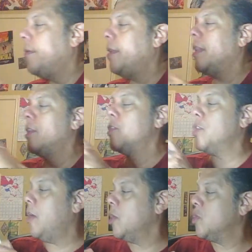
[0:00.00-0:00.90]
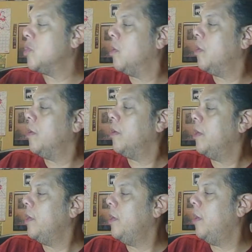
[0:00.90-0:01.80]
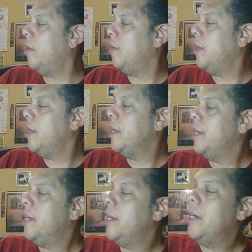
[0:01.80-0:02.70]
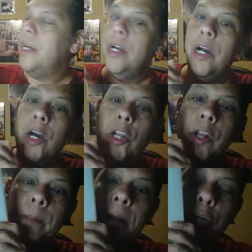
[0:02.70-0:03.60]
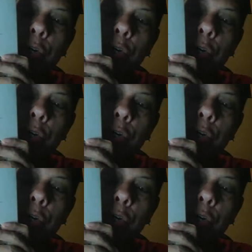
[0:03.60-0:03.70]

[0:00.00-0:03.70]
that the songs are, you know, a little bit